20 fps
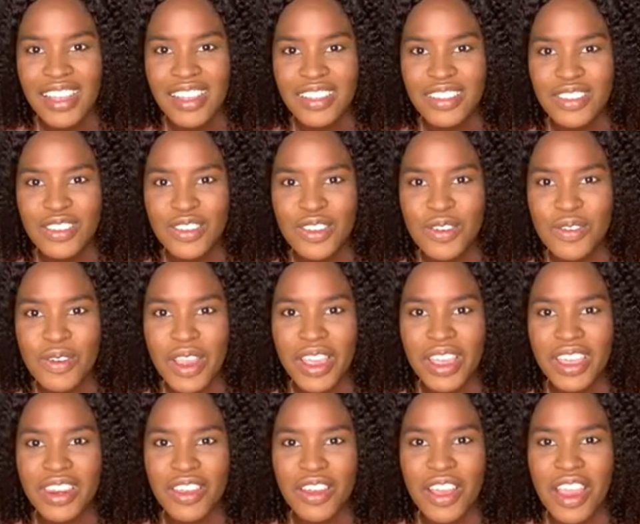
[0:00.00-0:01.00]
Do you
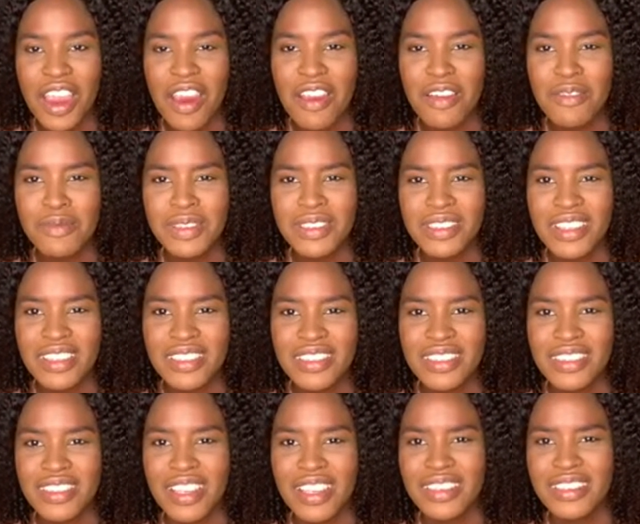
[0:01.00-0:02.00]
reckon your current business is
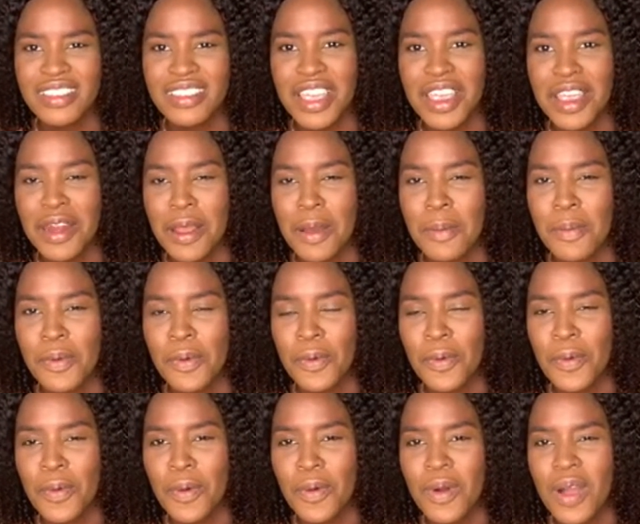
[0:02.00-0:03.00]
sustainable?